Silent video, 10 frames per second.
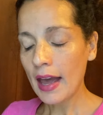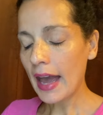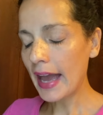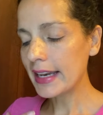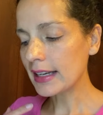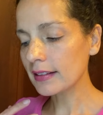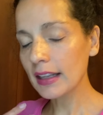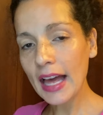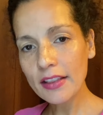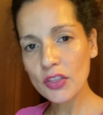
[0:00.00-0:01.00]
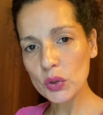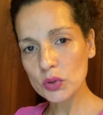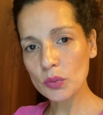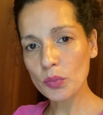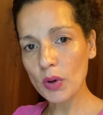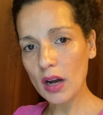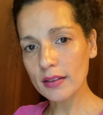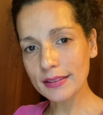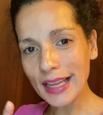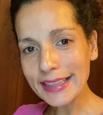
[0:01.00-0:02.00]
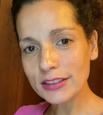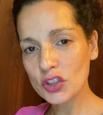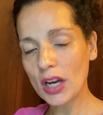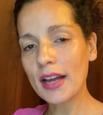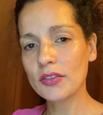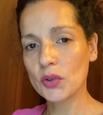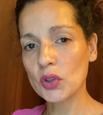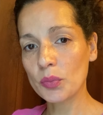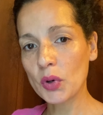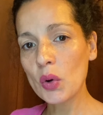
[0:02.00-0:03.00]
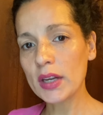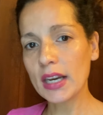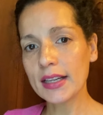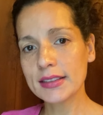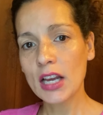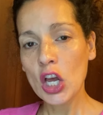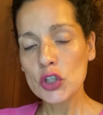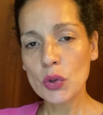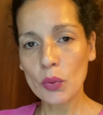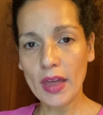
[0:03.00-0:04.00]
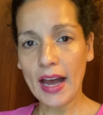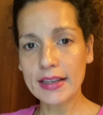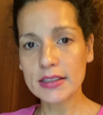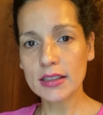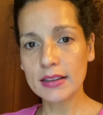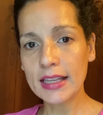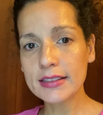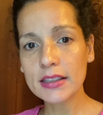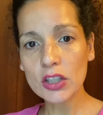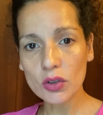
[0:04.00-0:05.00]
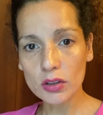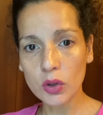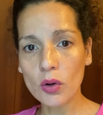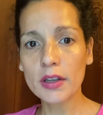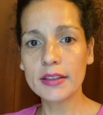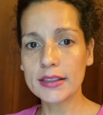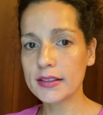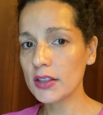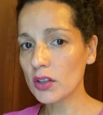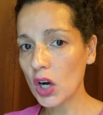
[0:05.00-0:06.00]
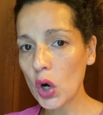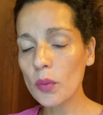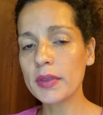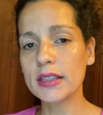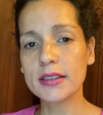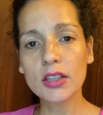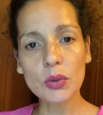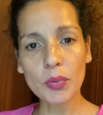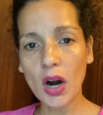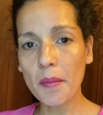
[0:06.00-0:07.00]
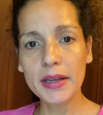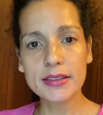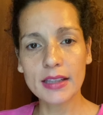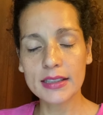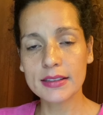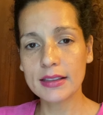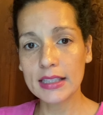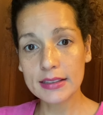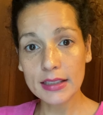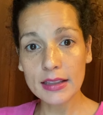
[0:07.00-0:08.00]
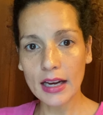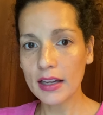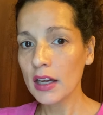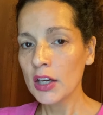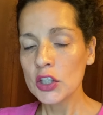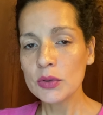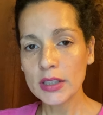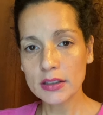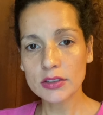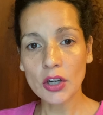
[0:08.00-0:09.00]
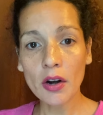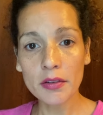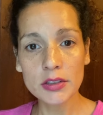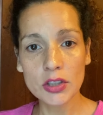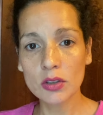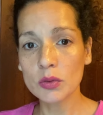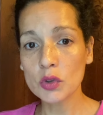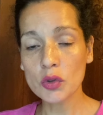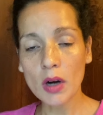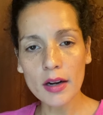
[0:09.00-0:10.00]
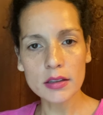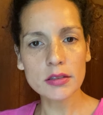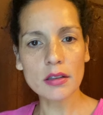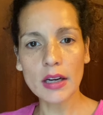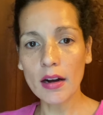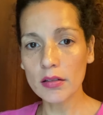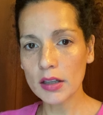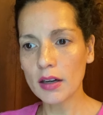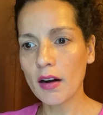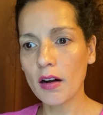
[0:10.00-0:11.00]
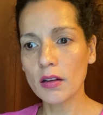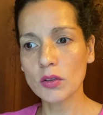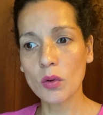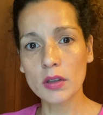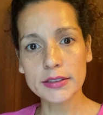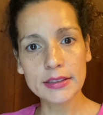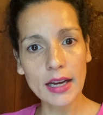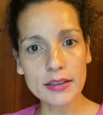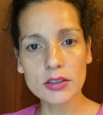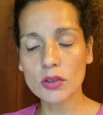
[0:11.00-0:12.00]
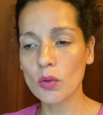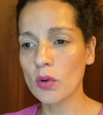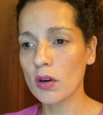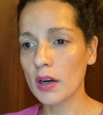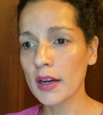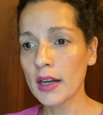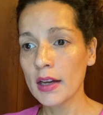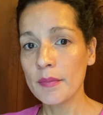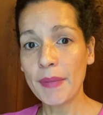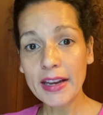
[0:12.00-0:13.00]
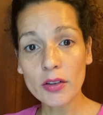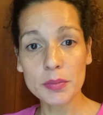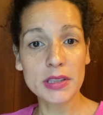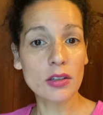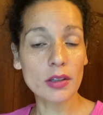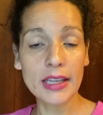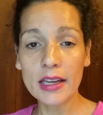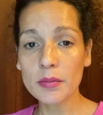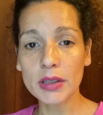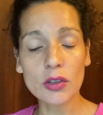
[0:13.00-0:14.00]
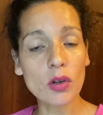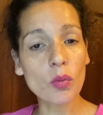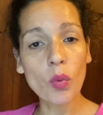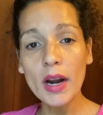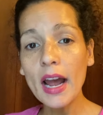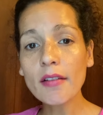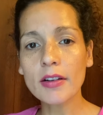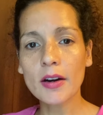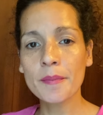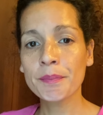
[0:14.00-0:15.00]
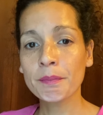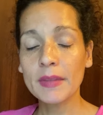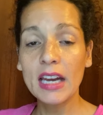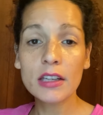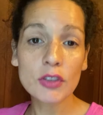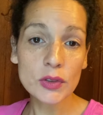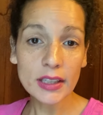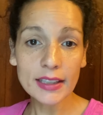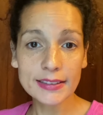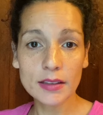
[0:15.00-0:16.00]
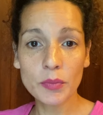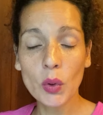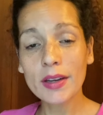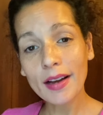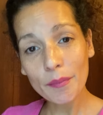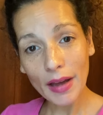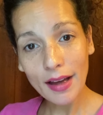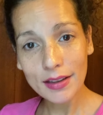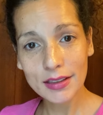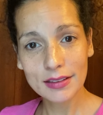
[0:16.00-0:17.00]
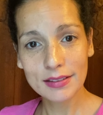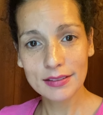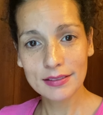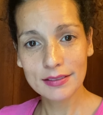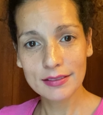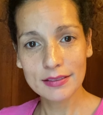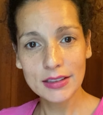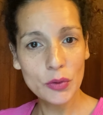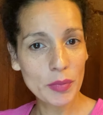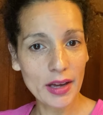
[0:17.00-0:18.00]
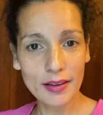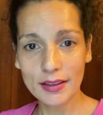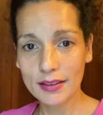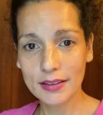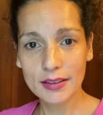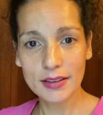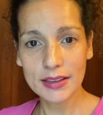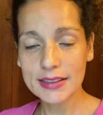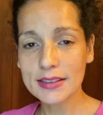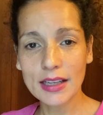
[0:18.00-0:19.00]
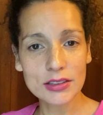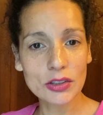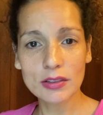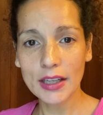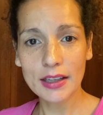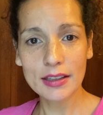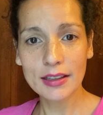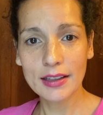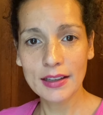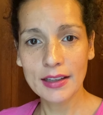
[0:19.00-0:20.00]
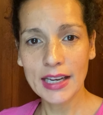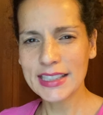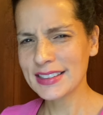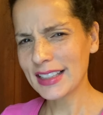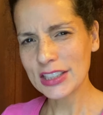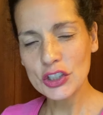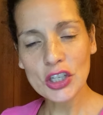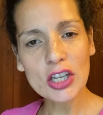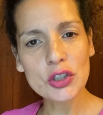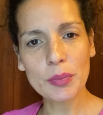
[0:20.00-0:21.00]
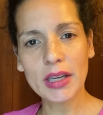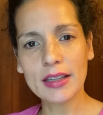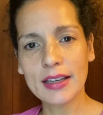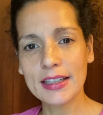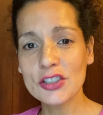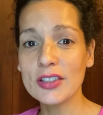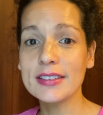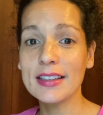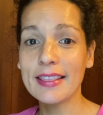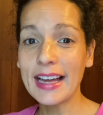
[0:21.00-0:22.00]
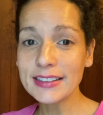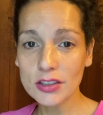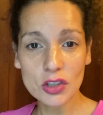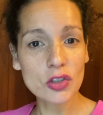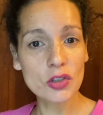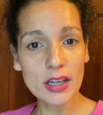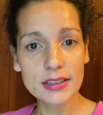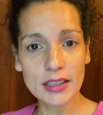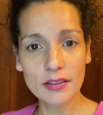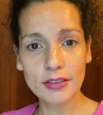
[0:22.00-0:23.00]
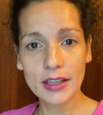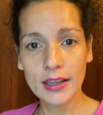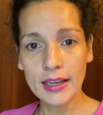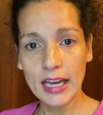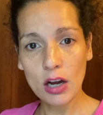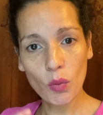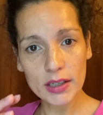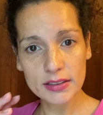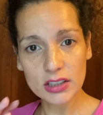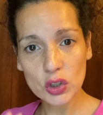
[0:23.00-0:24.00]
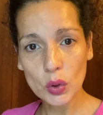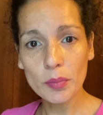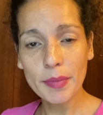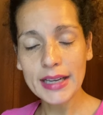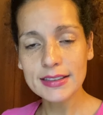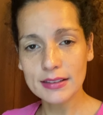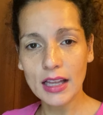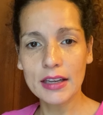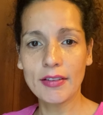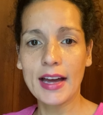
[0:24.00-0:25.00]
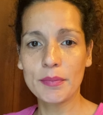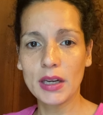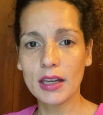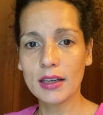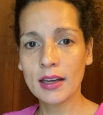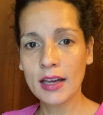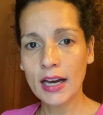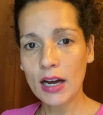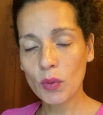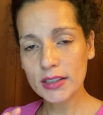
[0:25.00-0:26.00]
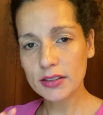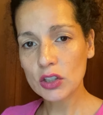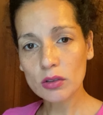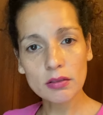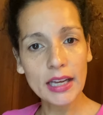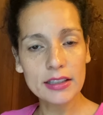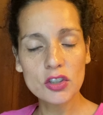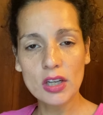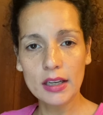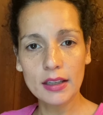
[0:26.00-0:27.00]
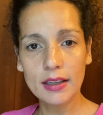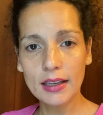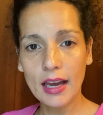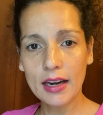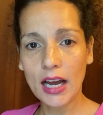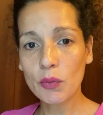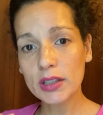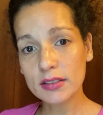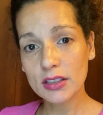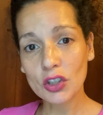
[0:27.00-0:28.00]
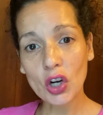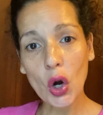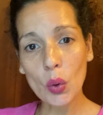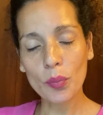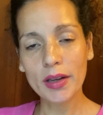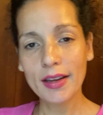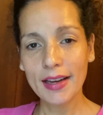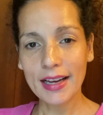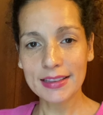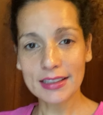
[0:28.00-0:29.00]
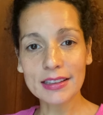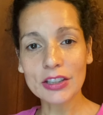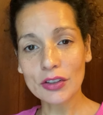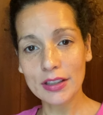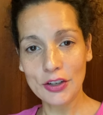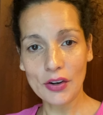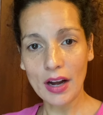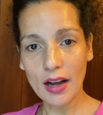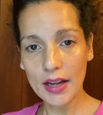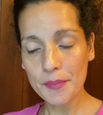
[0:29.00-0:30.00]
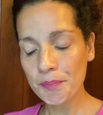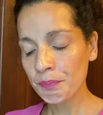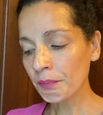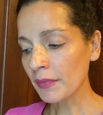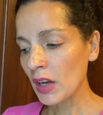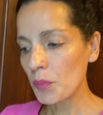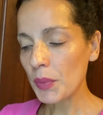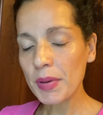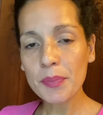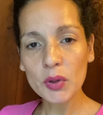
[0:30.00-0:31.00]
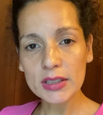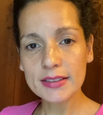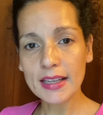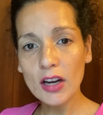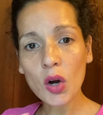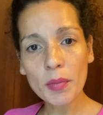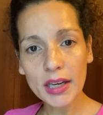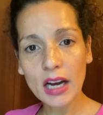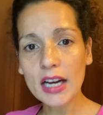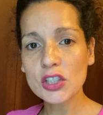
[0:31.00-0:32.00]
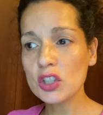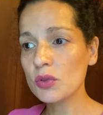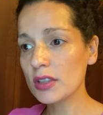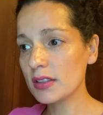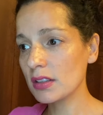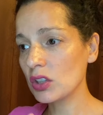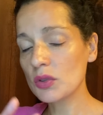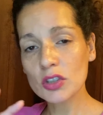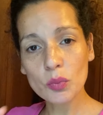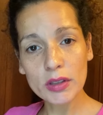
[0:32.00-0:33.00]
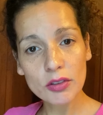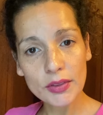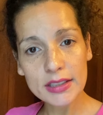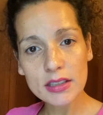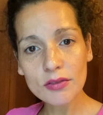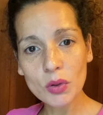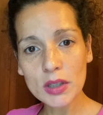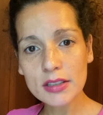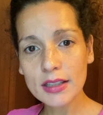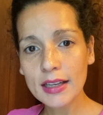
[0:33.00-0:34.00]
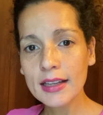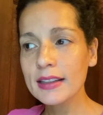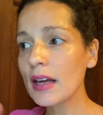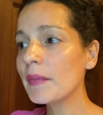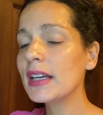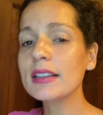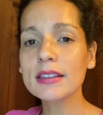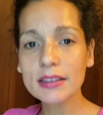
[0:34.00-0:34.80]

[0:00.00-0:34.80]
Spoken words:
And let those lights shine through your brokenness so that they see your glory, they see your hope, they see your promise, they see that you didn't turn to drugs or alcohol or sex or bankruptcy or gambling or whatever. And if you did at some point, come back. Come back. It's not too late. And it's not a judgment. It's just, that's destructive. And I want to see your best life happening. I want to see your light shining again. I want to see your hope and the glitter in your eye. But people can say, oh my gosh, you just went through this divorce. Let me